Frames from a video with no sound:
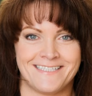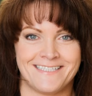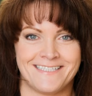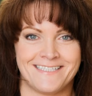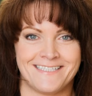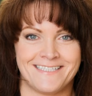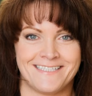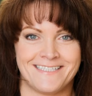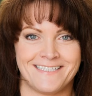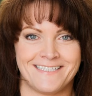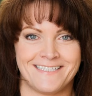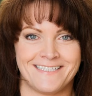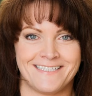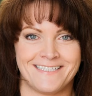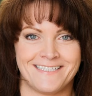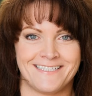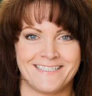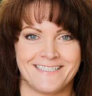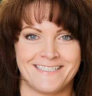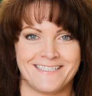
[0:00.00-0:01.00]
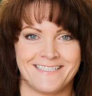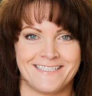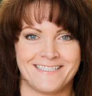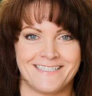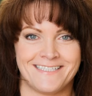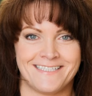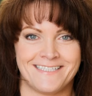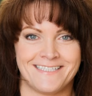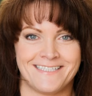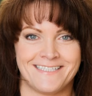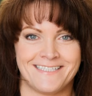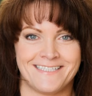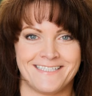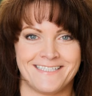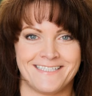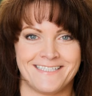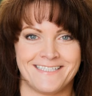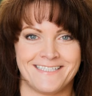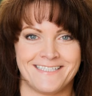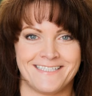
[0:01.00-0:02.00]

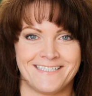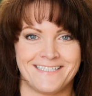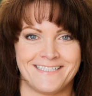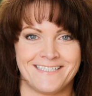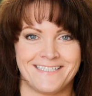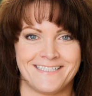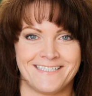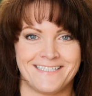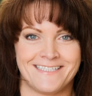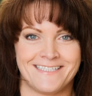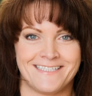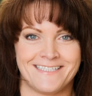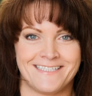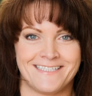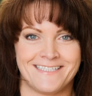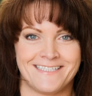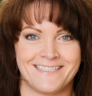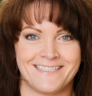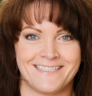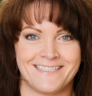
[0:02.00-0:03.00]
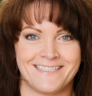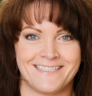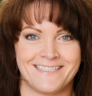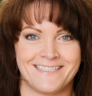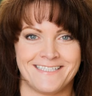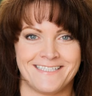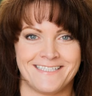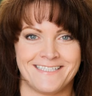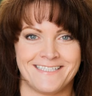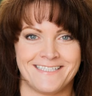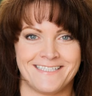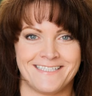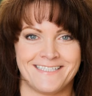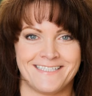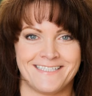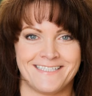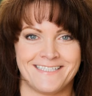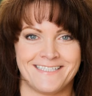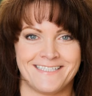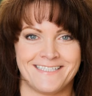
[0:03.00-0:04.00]

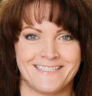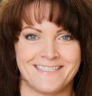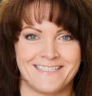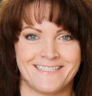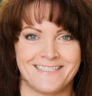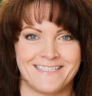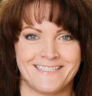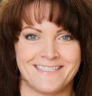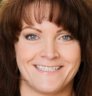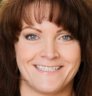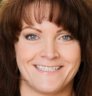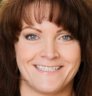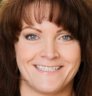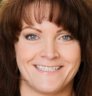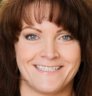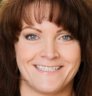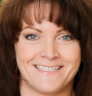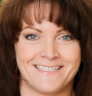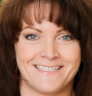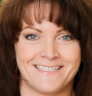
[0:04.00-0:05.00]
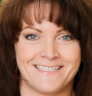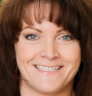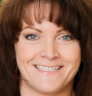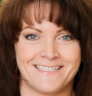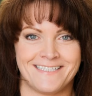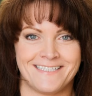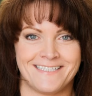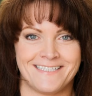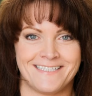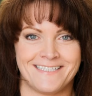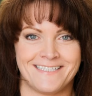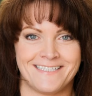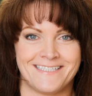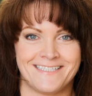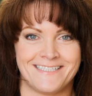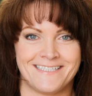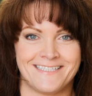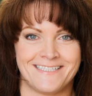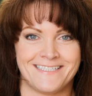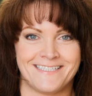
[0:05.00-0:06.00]

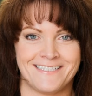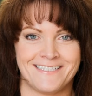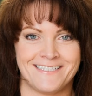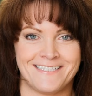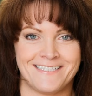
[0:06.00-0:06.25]
The face doesn't move, so there is nothing to read.